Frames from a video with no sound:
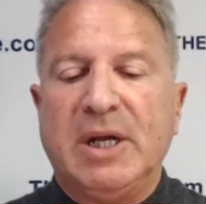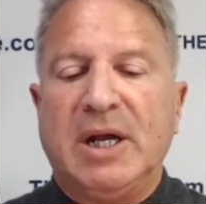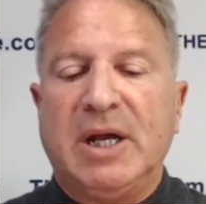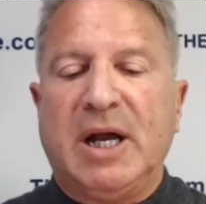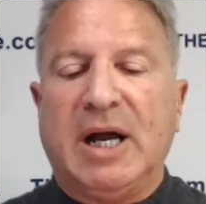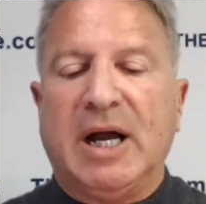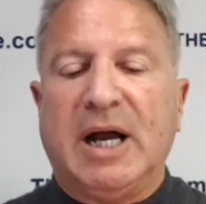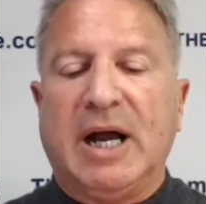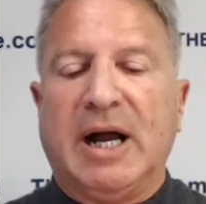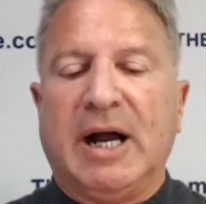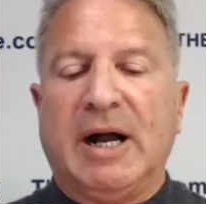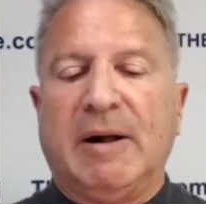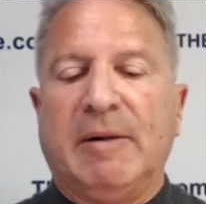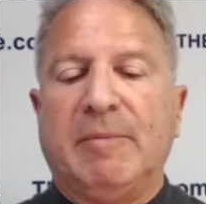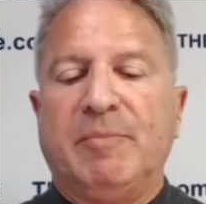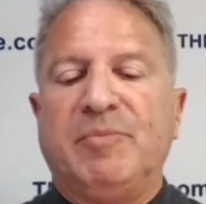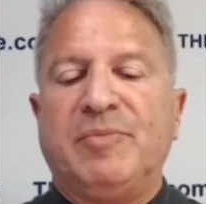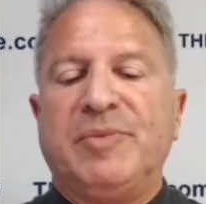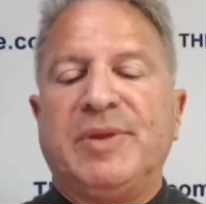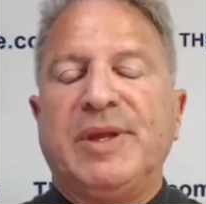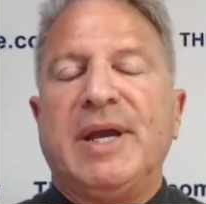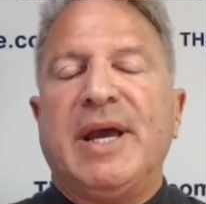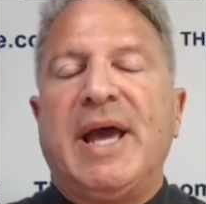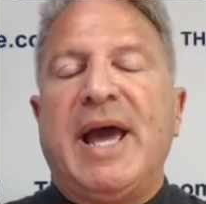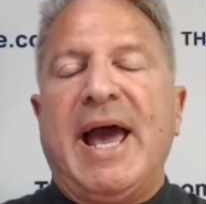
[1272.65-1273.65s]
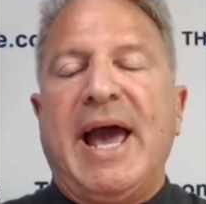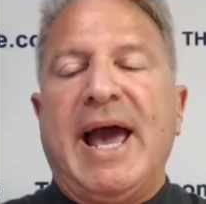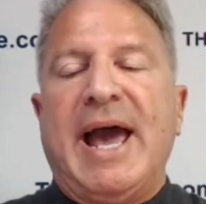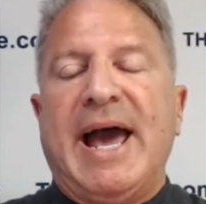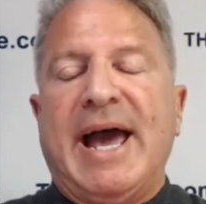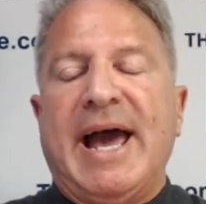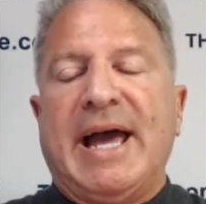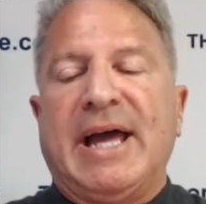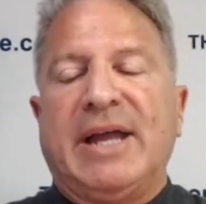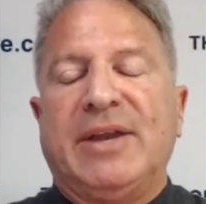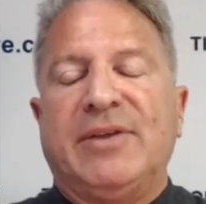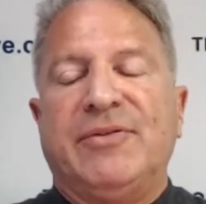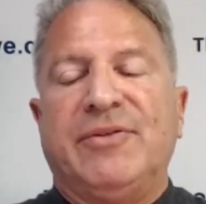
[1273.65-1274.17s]

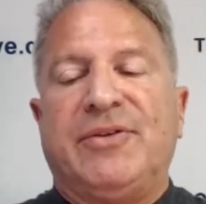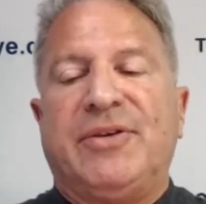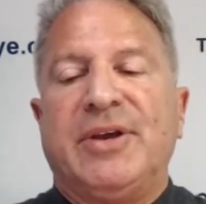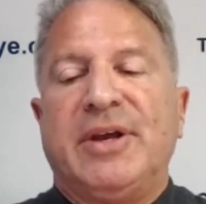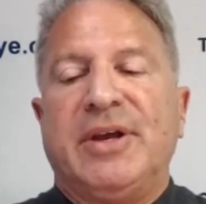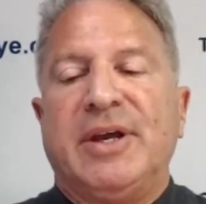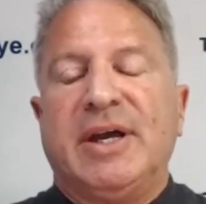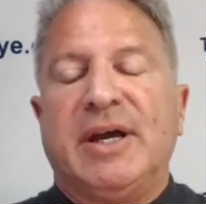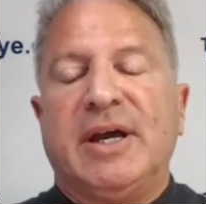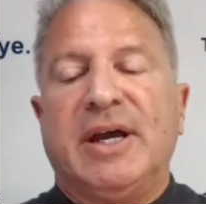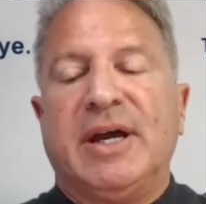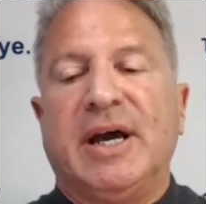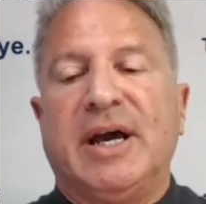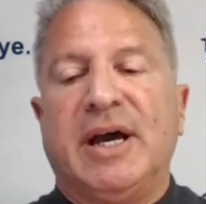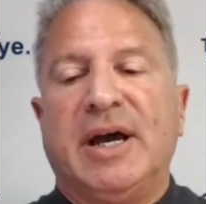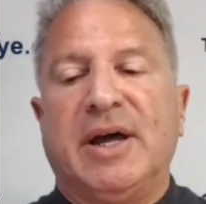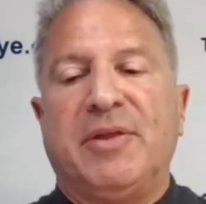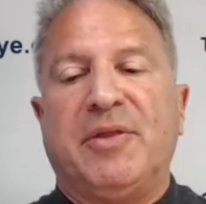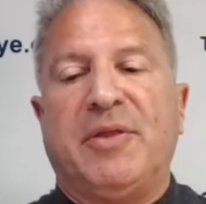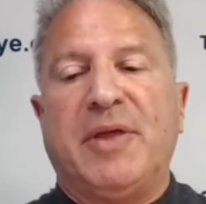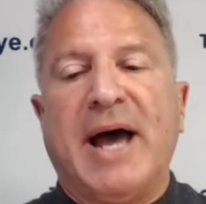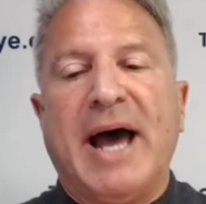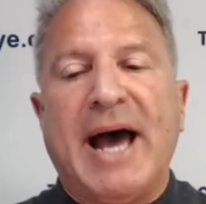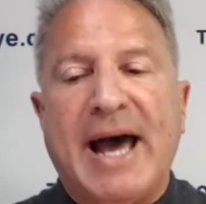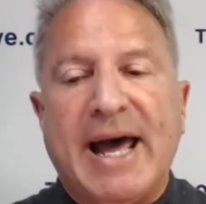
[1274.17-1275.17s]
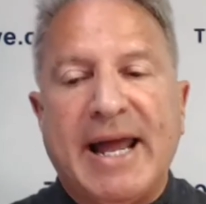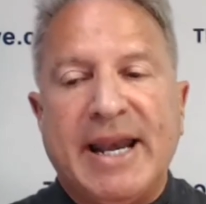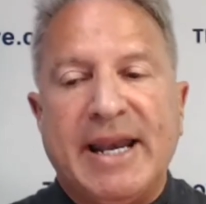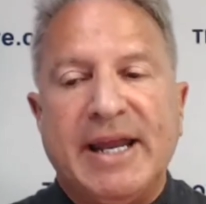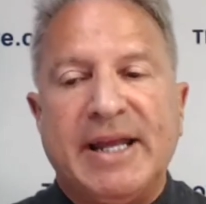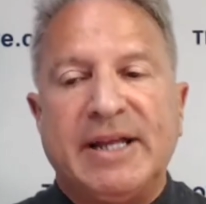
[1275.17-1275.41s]
And that